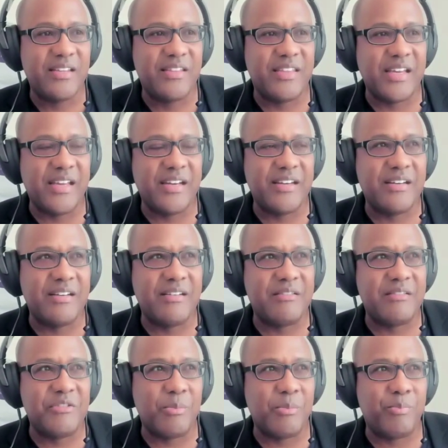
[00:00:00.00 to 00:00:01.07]

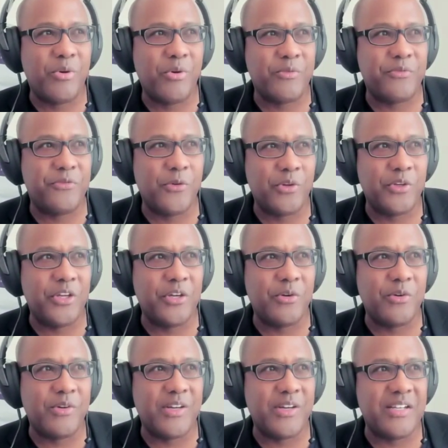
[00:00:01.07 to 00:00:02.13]
then your portfolio